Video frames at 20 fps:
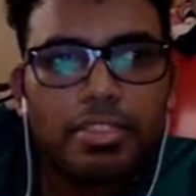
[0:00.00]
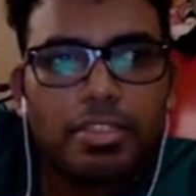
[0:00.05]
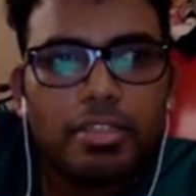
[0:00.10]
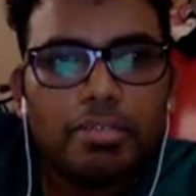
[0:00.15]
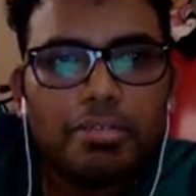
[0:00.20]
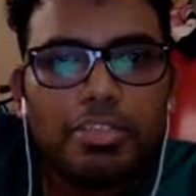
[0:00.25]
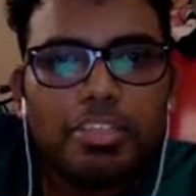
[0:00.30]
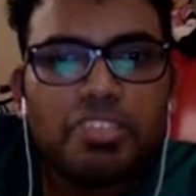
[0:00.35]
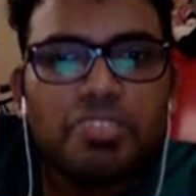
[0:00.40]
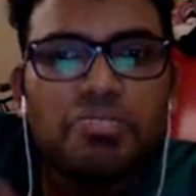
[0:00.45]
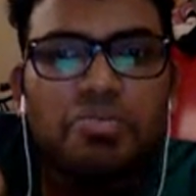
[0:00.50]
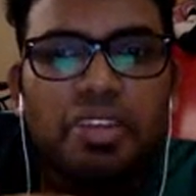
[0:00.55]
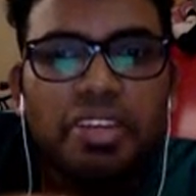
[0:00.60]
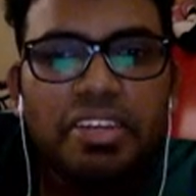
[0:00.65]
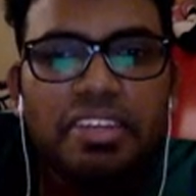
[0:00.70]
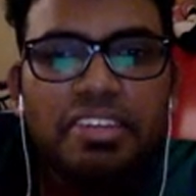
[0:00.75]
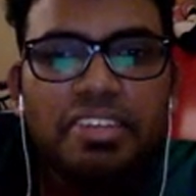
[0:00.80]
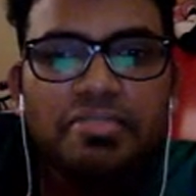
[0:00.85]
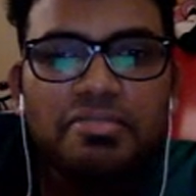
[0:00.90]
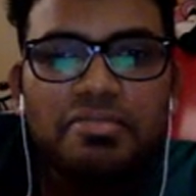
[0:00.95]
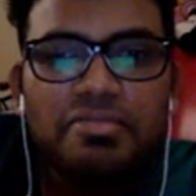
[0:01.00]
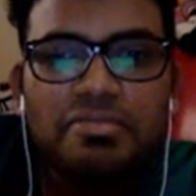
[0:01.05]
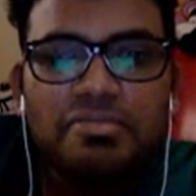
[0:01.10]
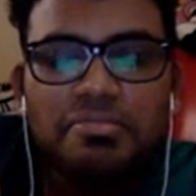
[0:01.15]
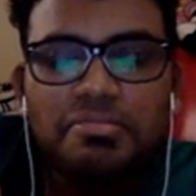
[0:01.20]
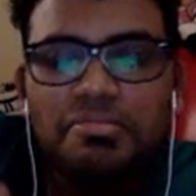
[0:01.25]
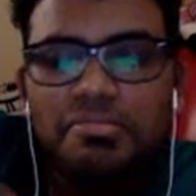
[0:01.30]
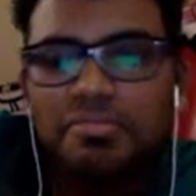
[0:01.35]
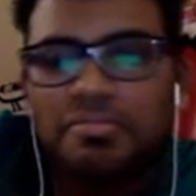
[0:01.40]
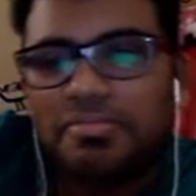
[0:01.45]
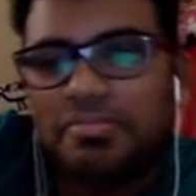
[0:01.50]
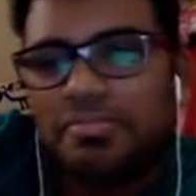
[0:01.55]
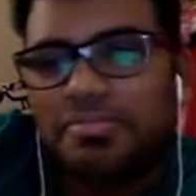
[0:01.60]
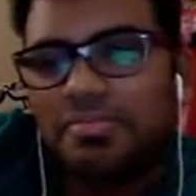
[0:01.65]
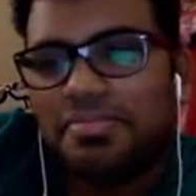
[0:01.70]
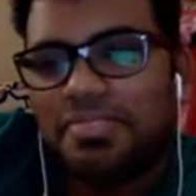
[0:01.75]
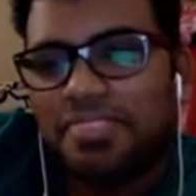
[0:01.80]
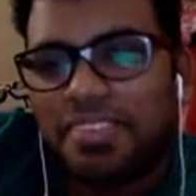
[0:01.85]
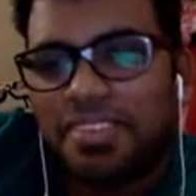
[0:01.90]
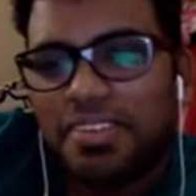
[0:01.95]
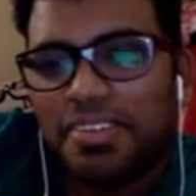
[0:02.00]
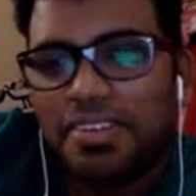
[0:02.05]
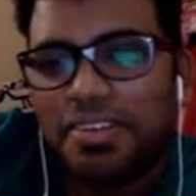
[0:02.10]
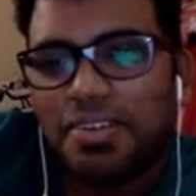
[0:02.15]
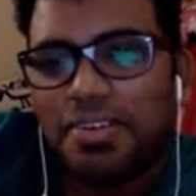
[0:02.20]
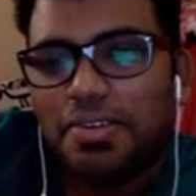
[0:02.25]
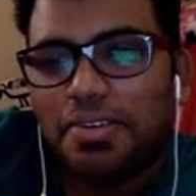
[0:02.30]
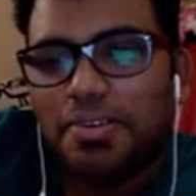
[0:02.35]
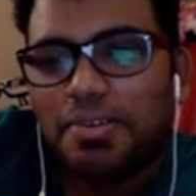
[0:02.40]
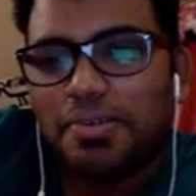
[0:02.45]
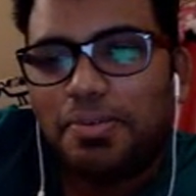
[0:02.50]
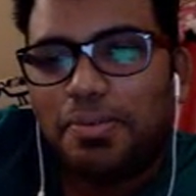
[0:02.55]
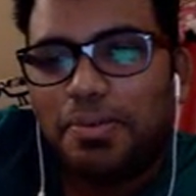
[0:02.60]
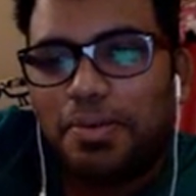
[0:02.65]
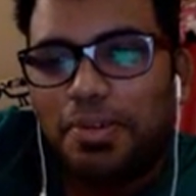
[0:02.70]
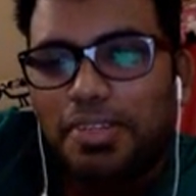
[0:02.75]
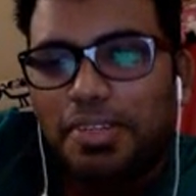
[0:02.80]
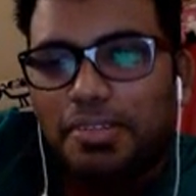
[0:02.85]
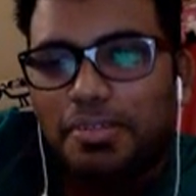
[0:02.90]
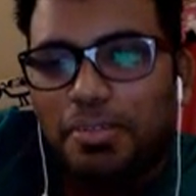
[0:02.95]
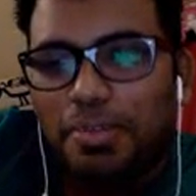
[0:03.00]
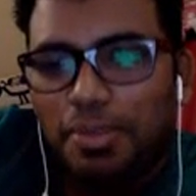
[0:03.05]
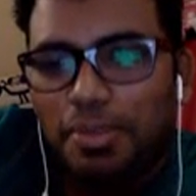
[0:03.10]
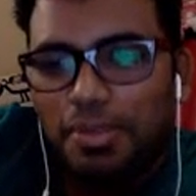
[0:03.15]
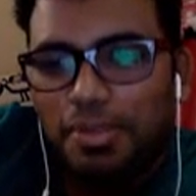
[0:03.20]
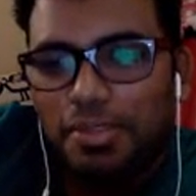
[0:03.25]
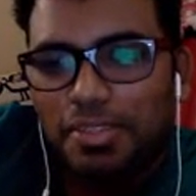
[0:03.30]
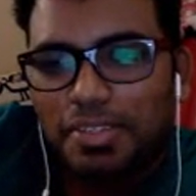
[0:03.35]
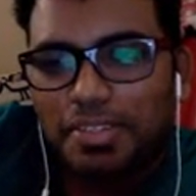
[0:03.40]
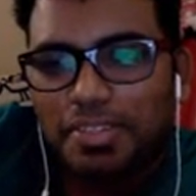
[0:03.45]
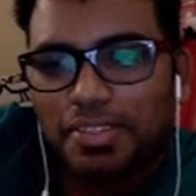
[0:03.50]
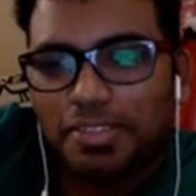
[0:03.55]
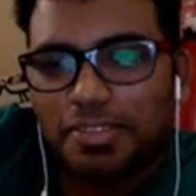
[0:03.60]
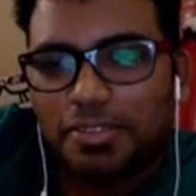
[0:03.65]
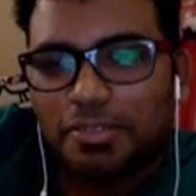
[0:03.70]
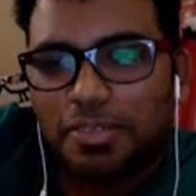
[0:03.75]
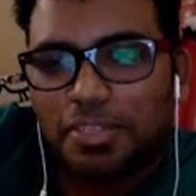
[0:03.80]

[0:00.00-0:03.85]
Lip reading: just waiting for the build to be